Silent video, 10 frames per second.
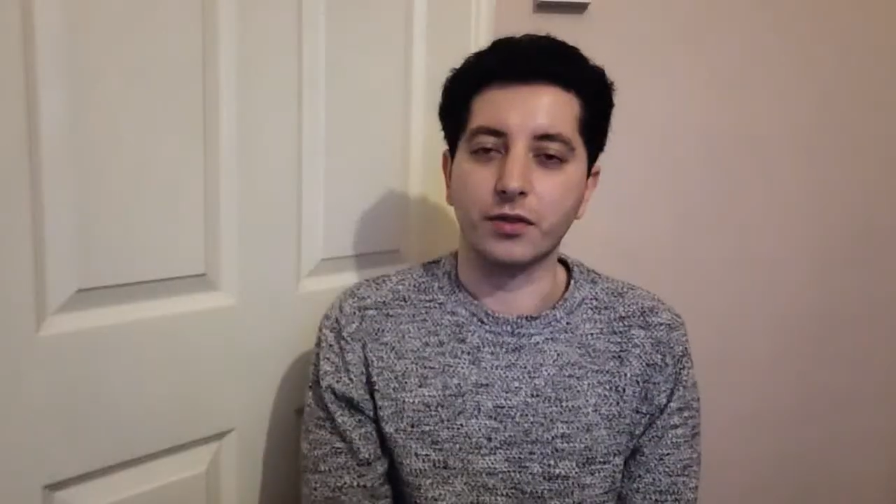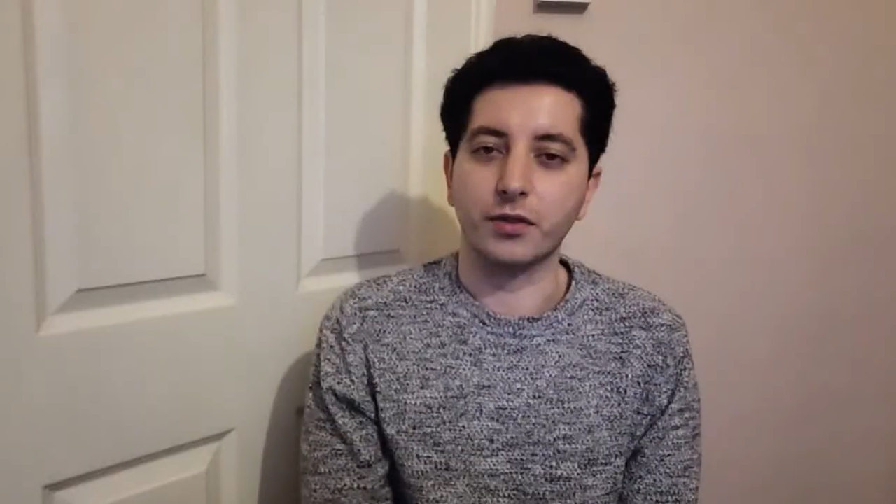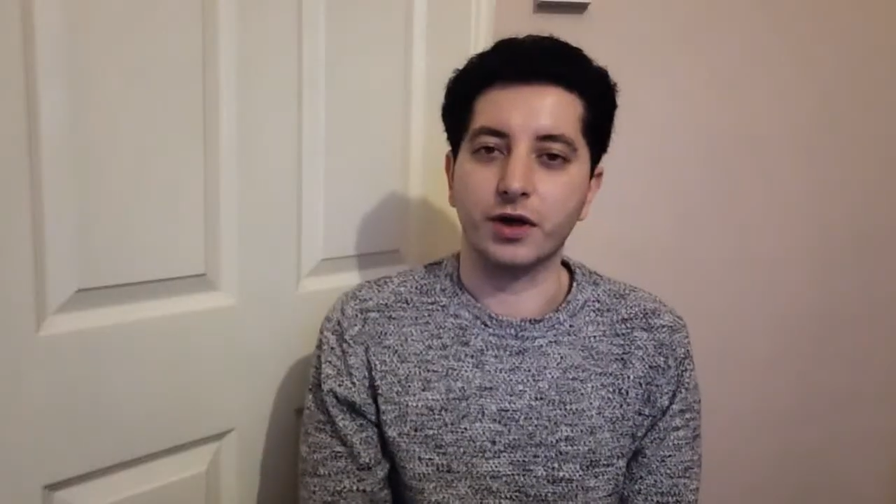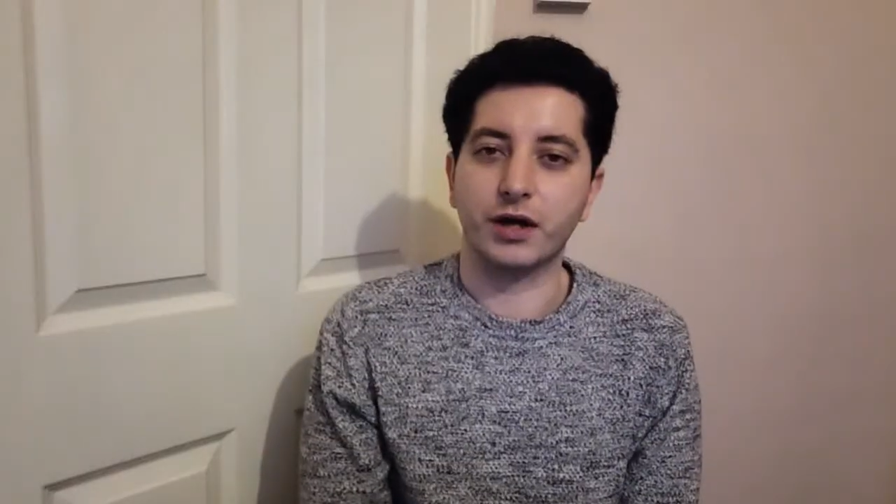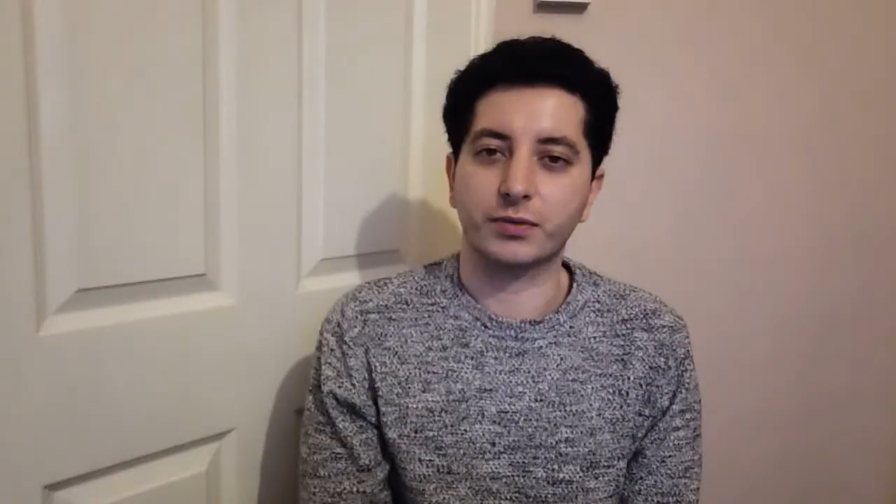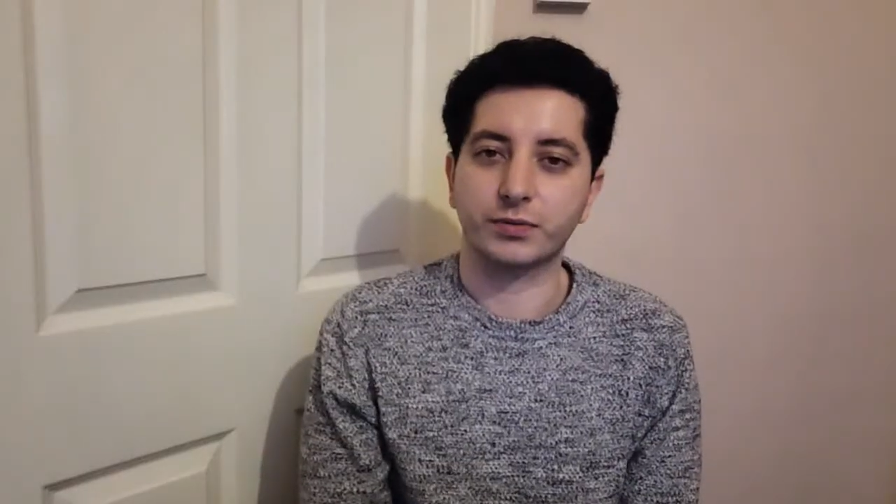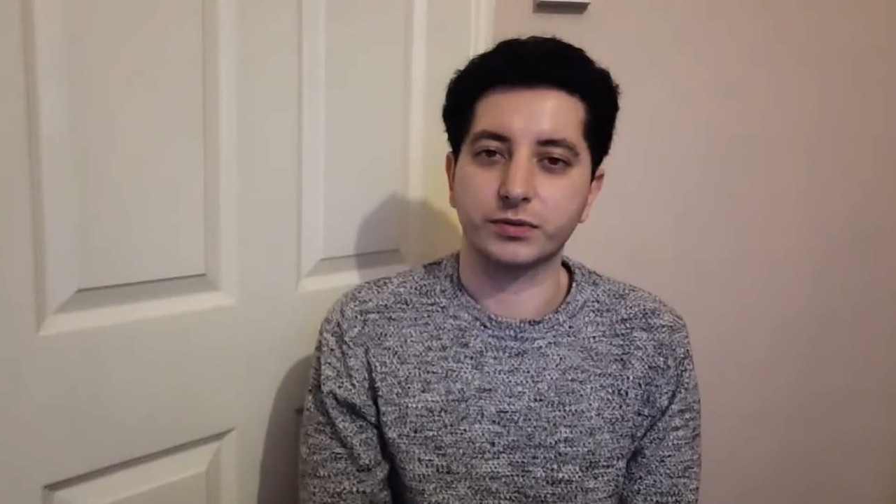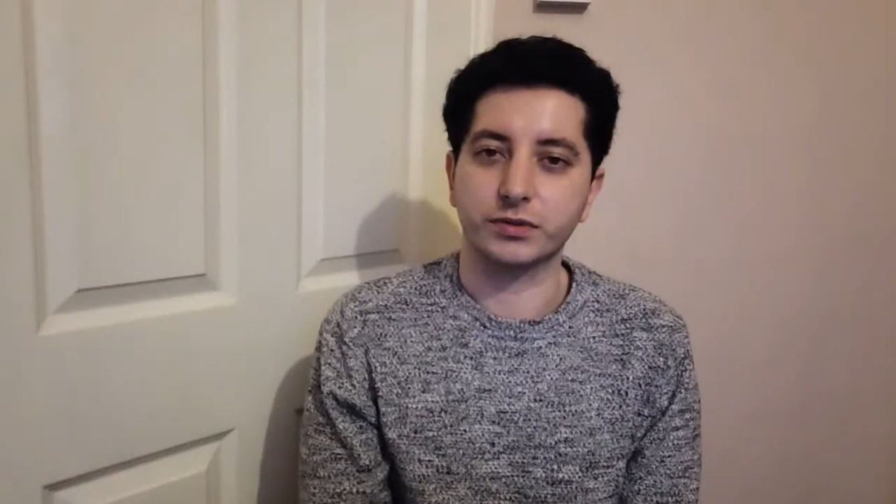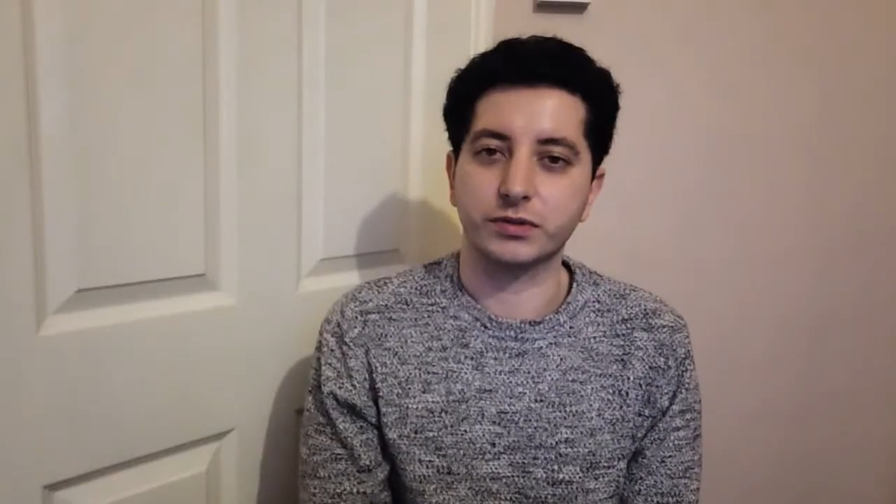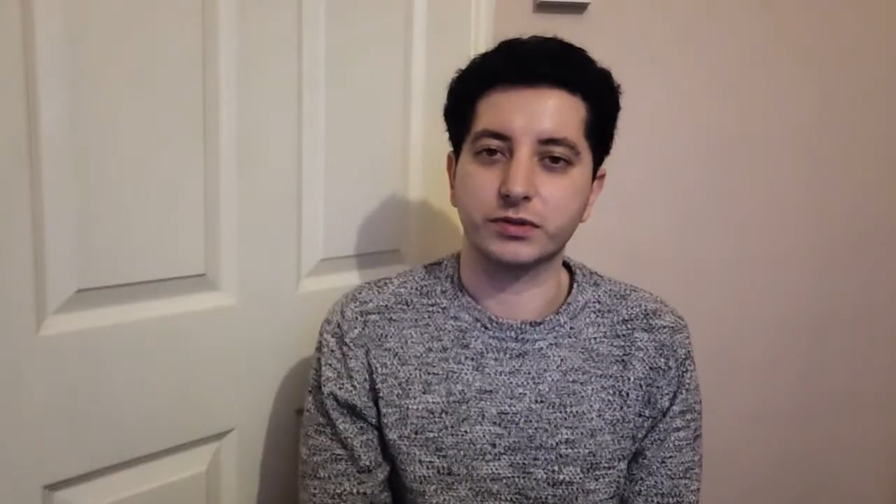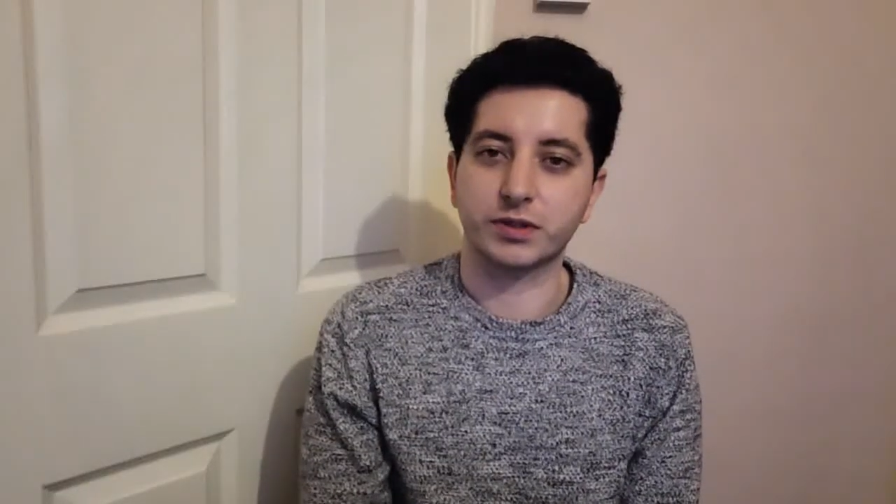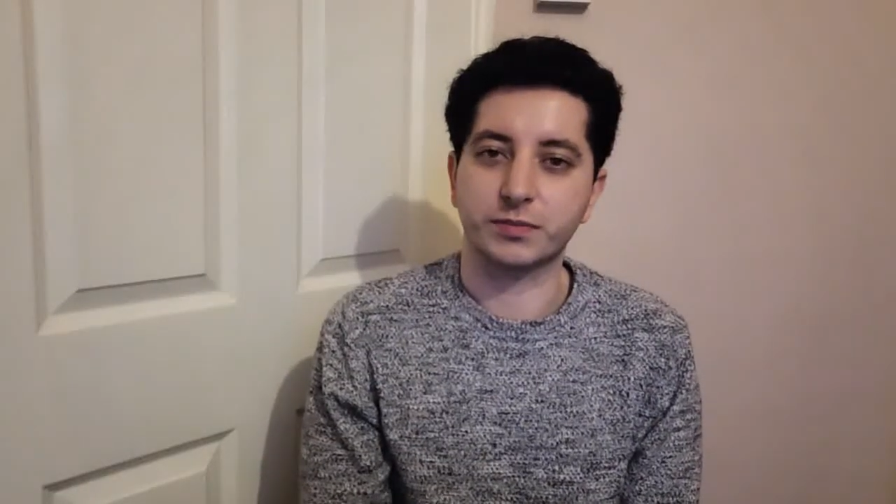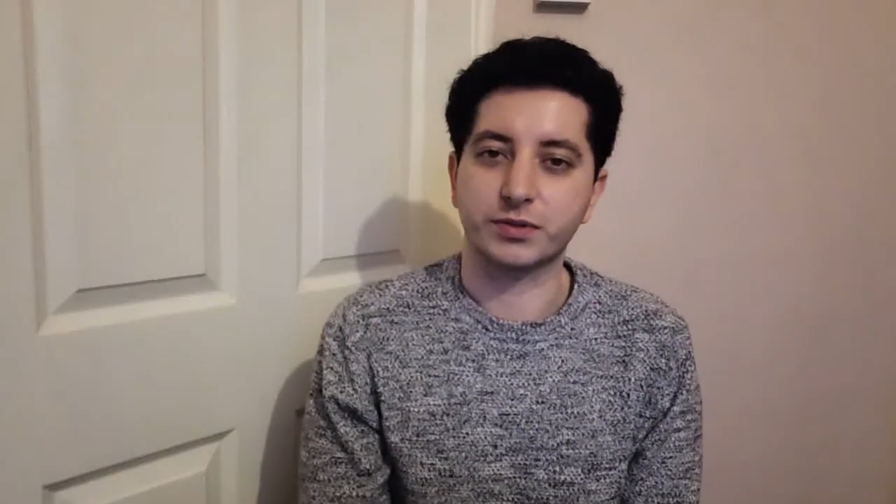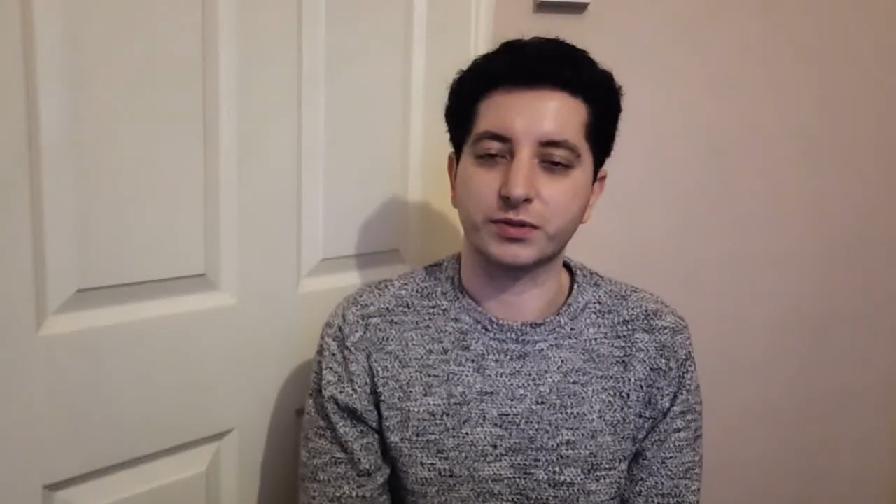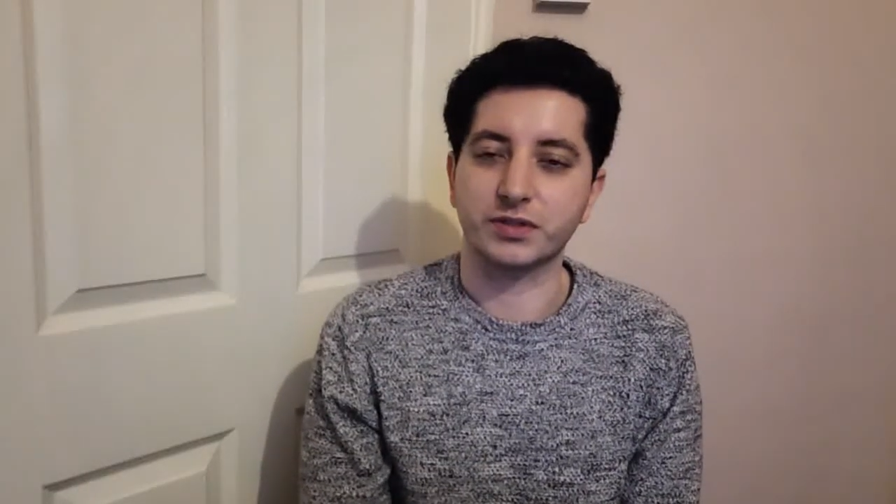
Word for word: That was episode